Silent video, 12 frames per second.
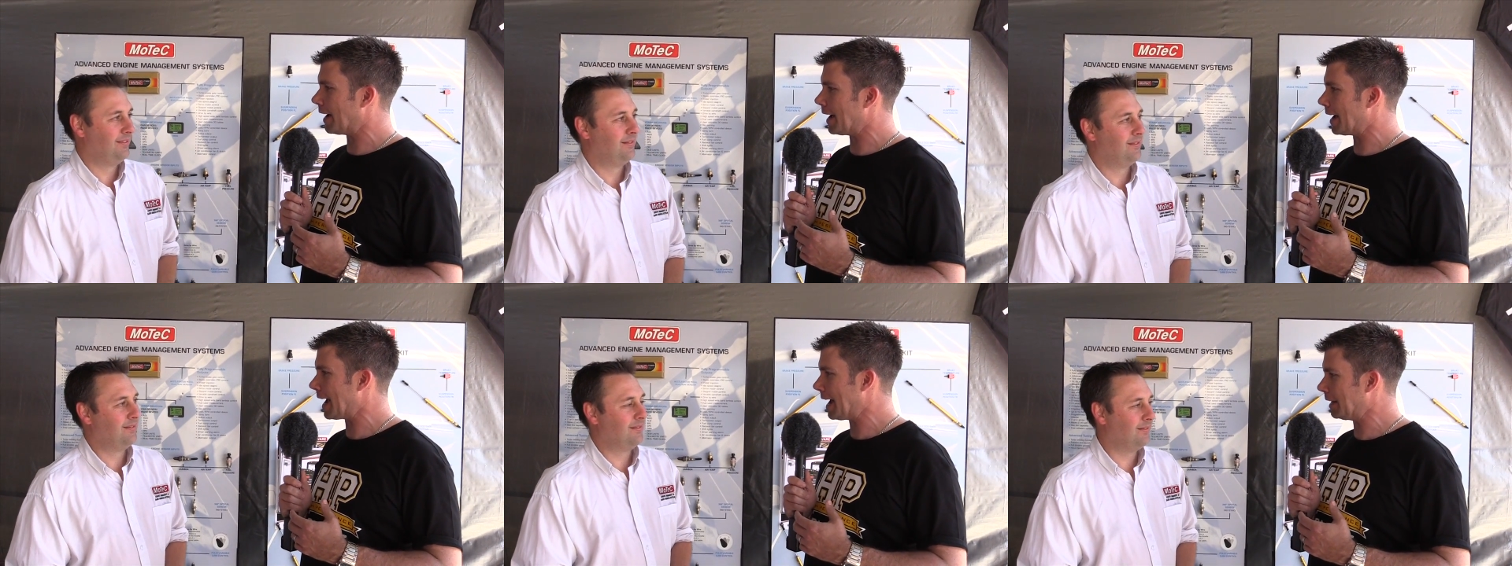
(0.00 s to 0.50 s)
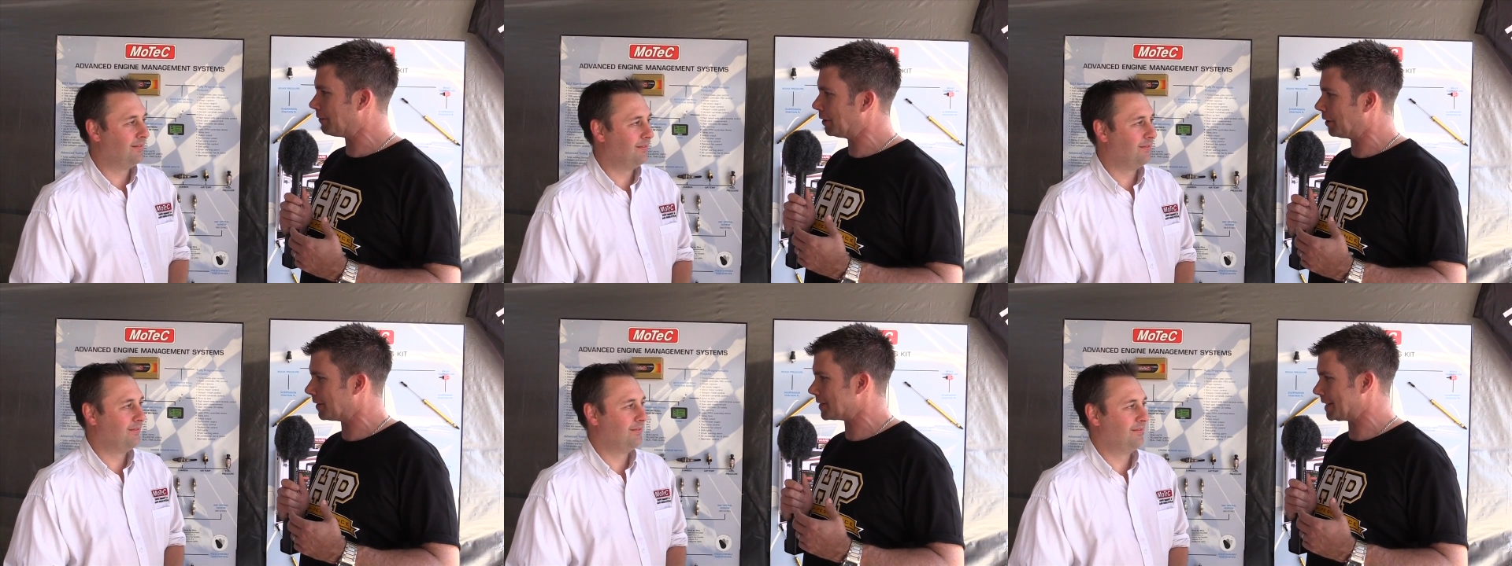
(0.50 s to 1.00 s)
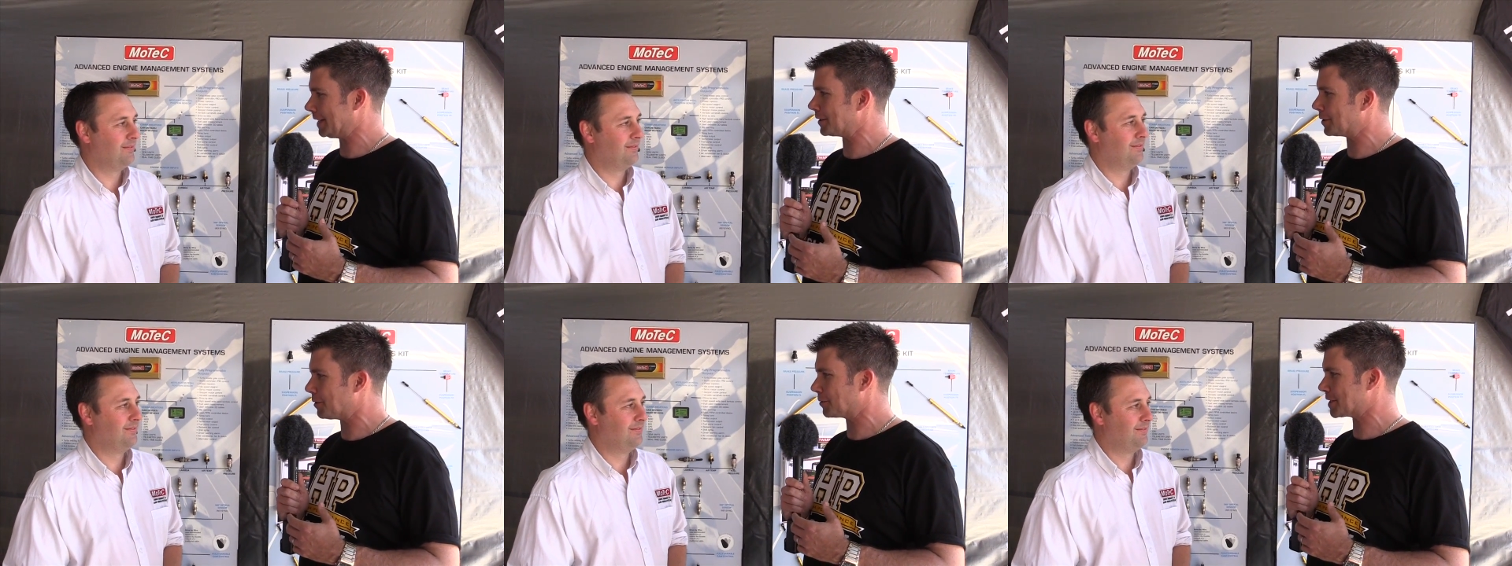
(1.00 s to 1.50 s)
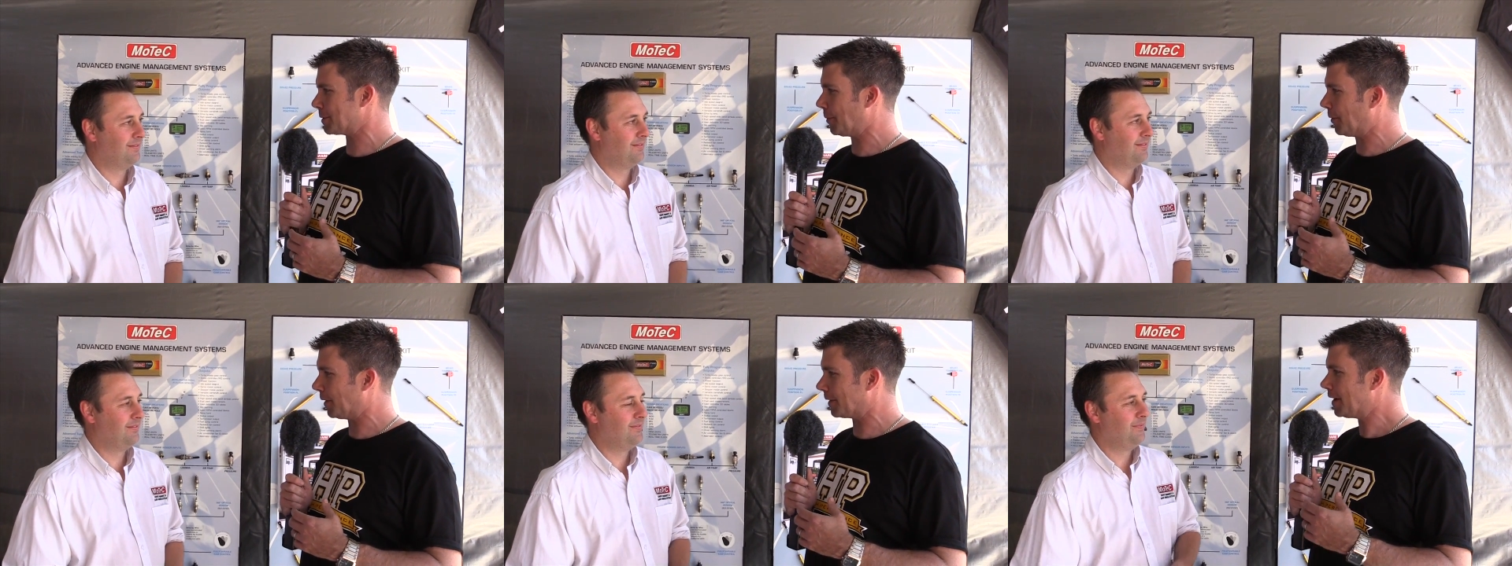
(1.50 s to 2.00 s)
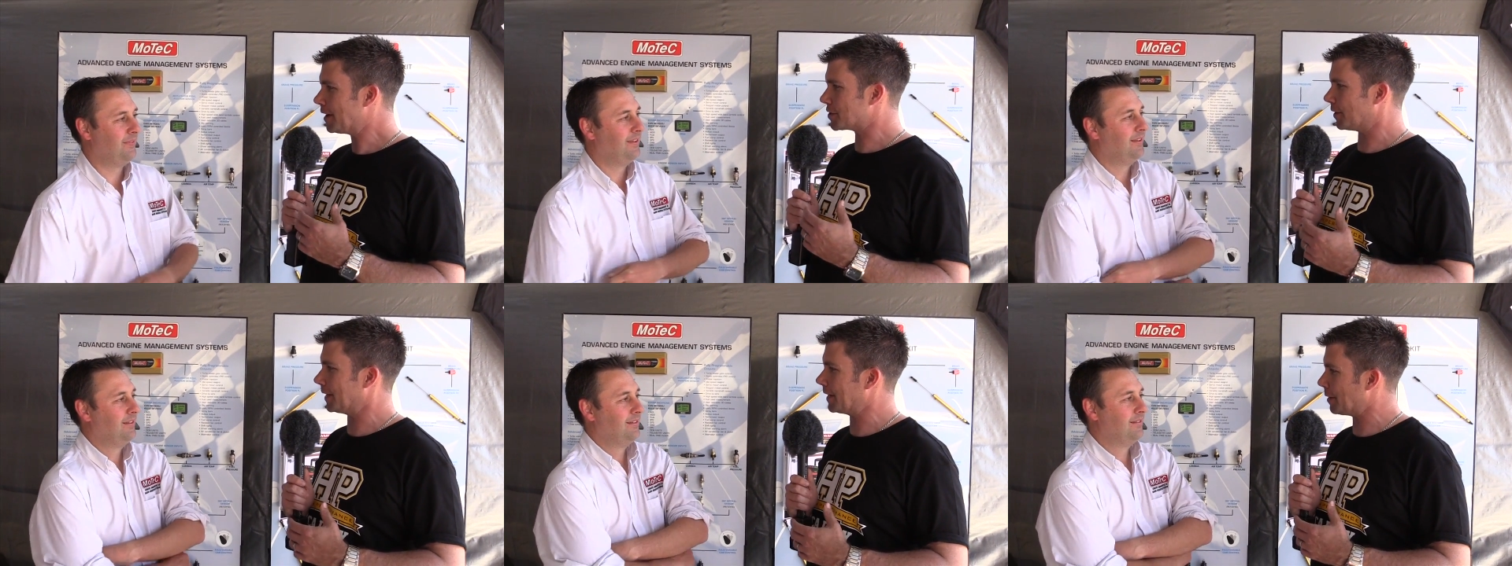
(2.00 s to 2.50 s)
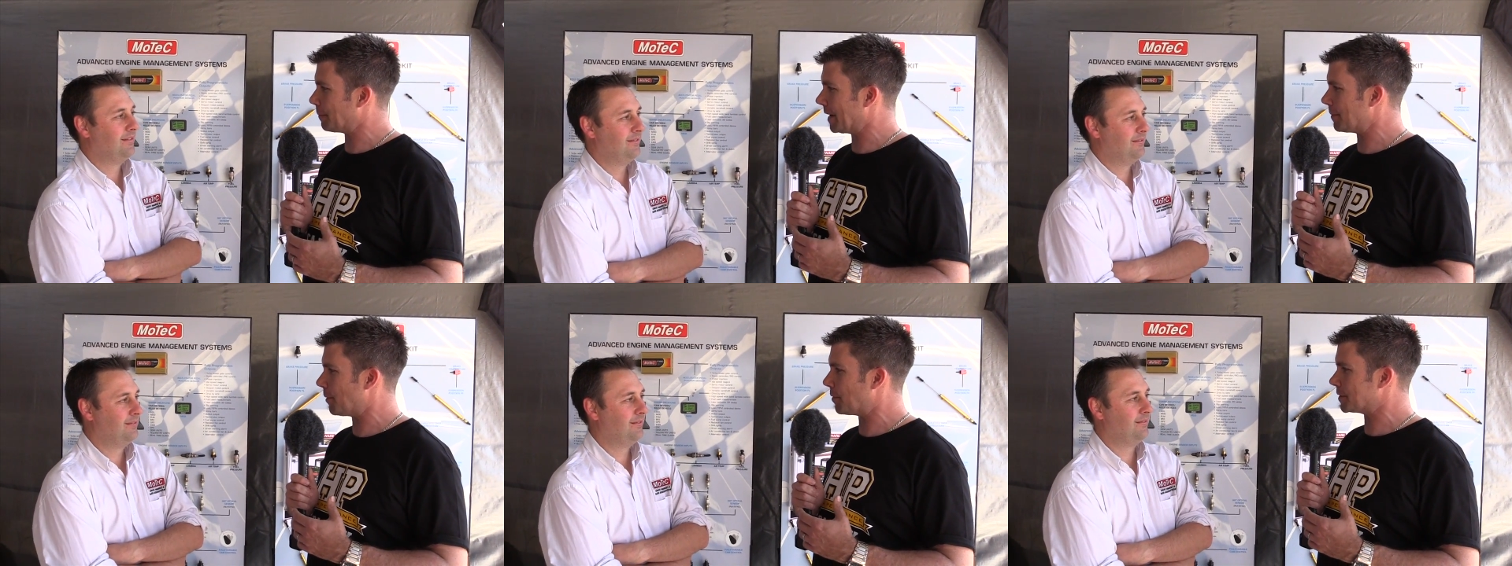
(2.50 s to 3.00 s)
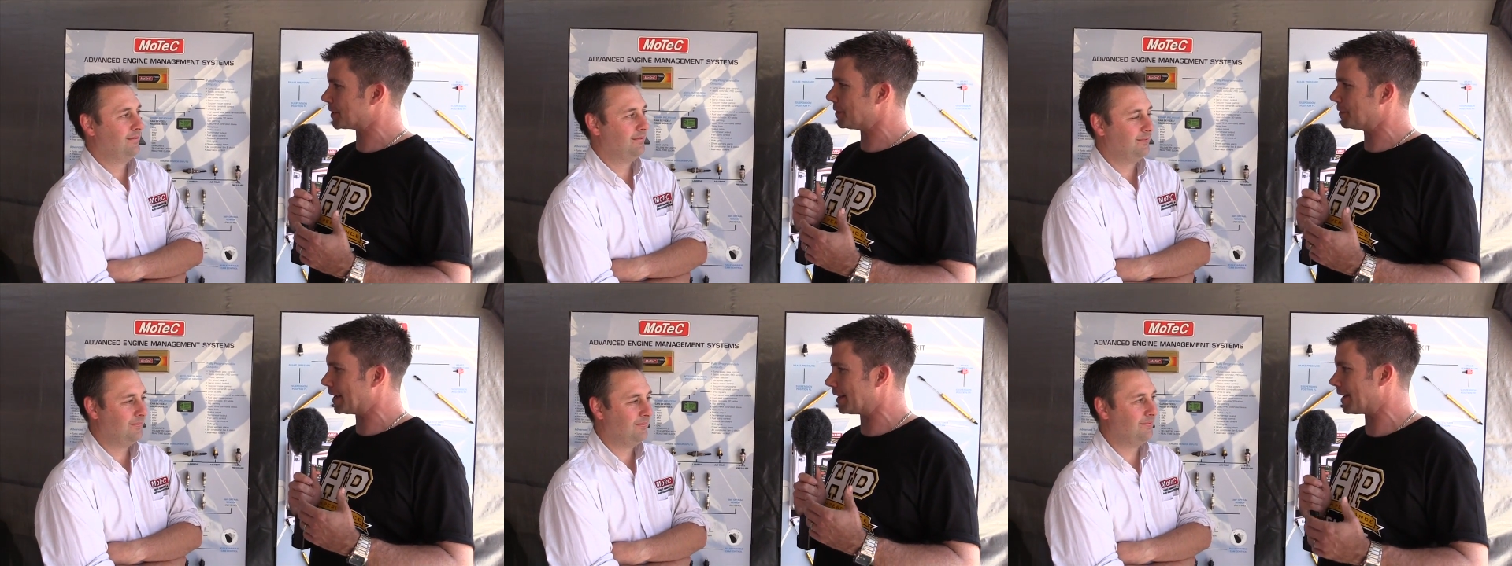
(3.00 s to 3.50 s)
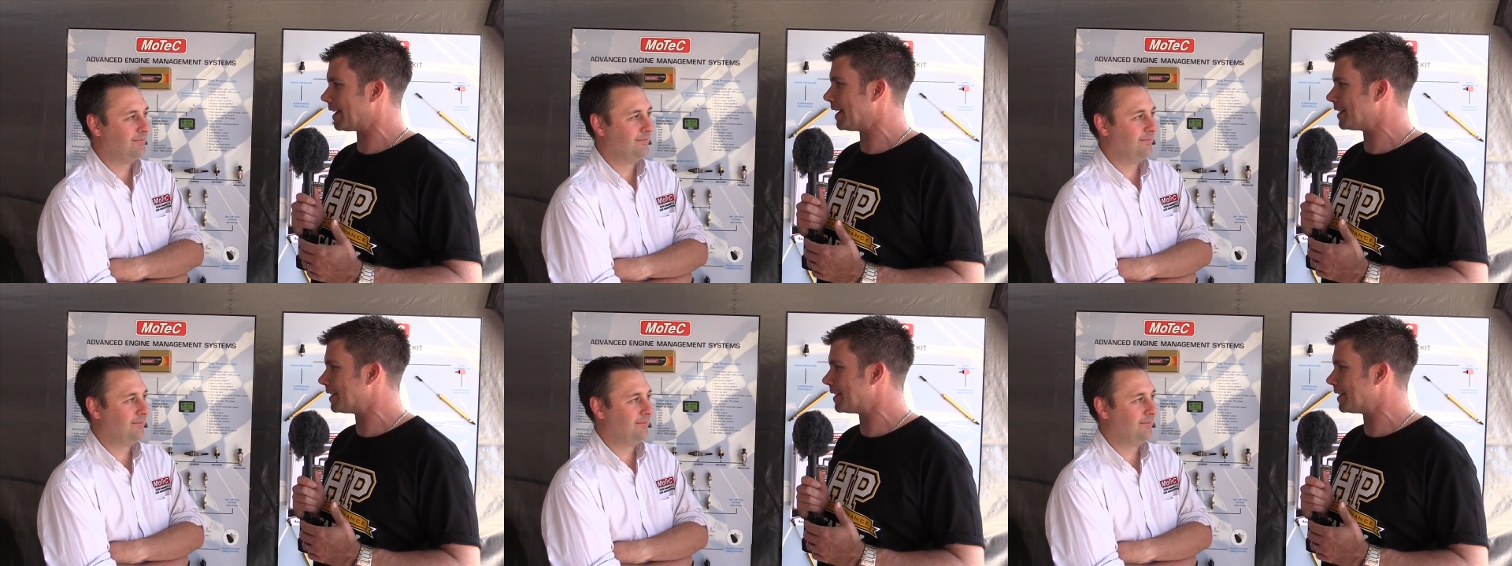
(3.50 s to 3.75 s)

Speaker 1: a hell of a lot of technical support, trying to get people to get their